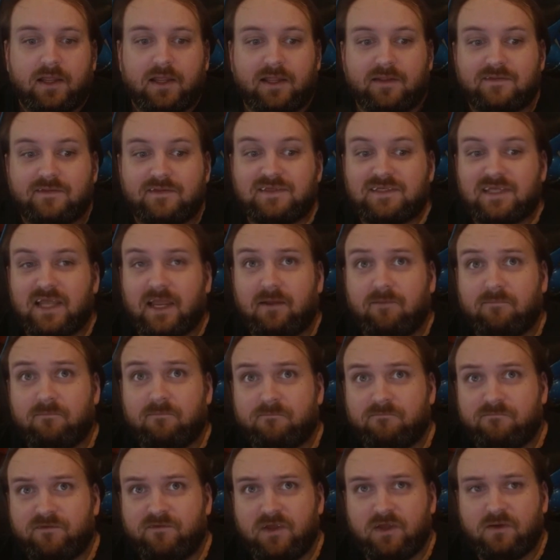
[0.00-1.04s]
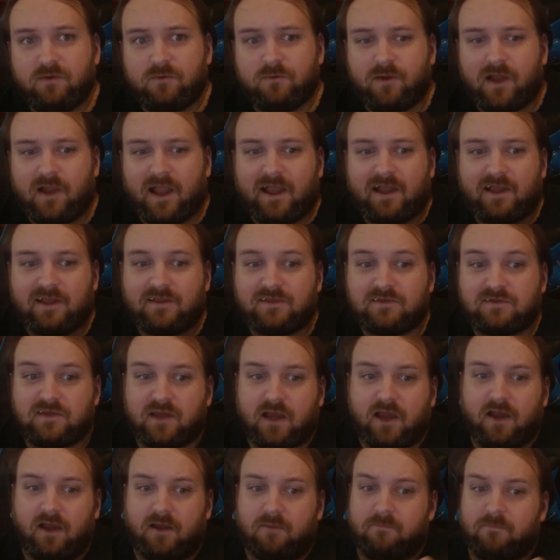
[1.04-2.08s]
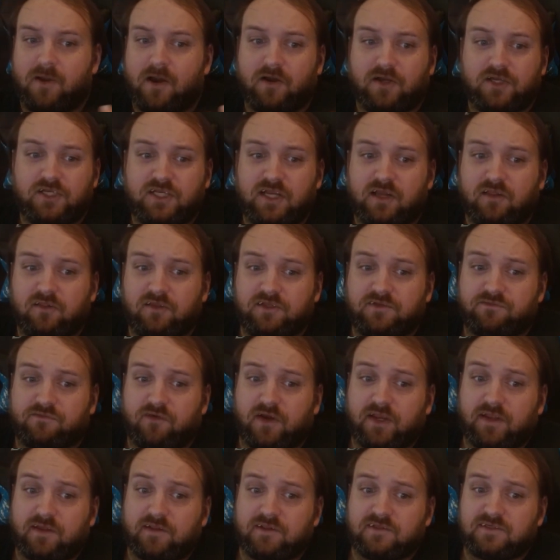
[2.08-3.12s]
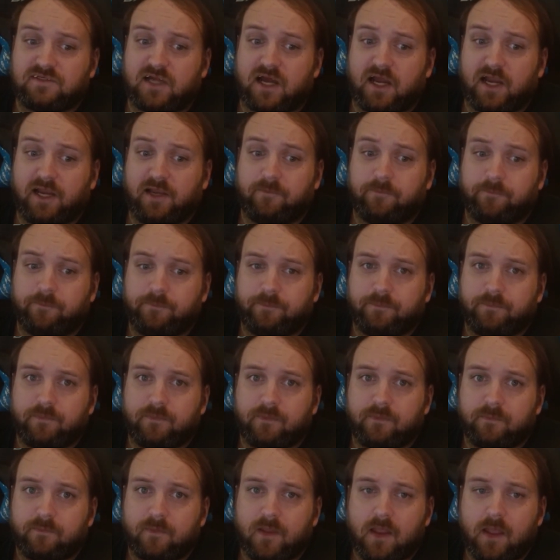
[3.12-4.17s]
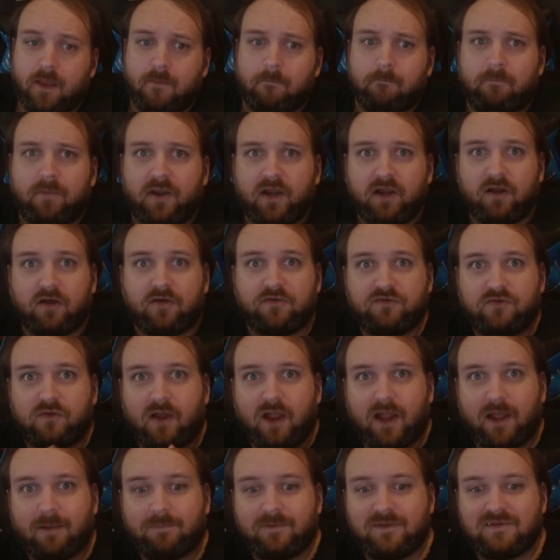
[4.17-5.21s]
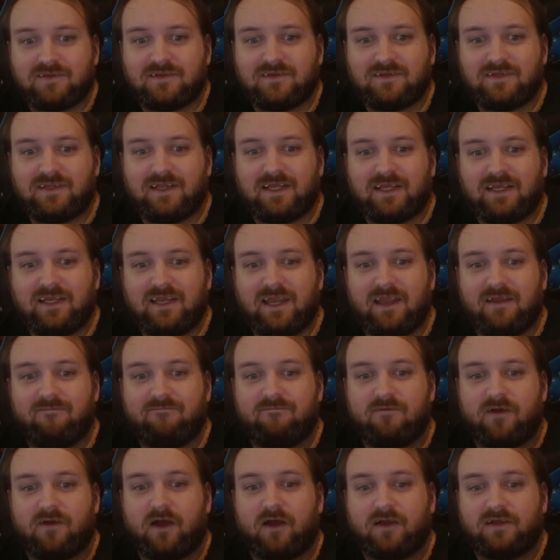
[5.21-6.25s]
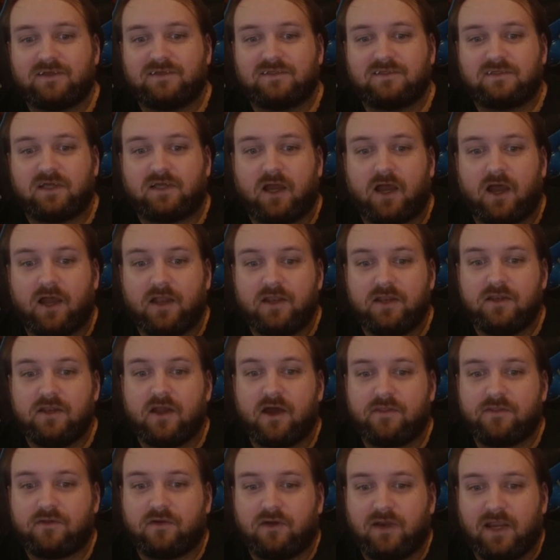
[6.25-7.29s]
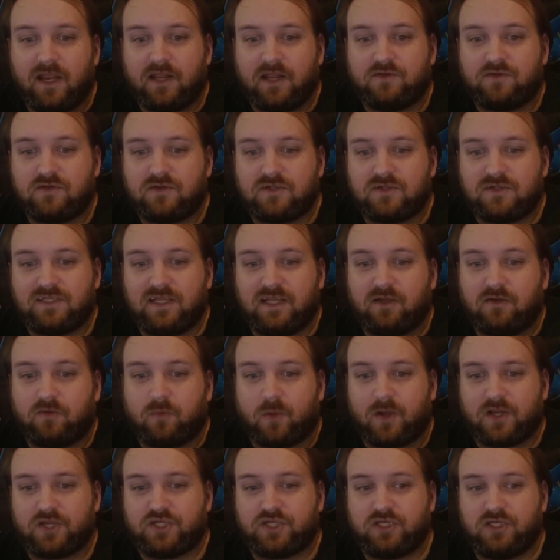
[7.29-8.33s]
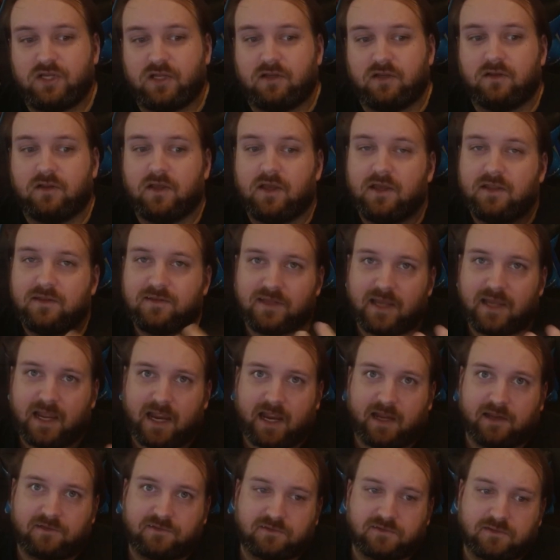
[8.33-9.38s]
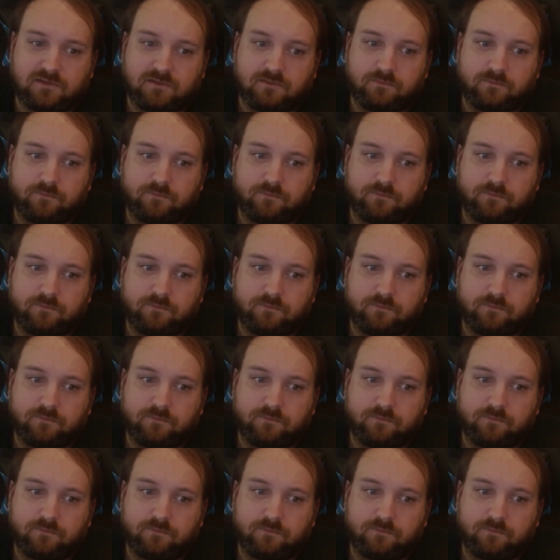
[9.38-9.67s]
in the same view as Mary Shelley's Frankenstein. But it also happens to give us another interesting question to ask.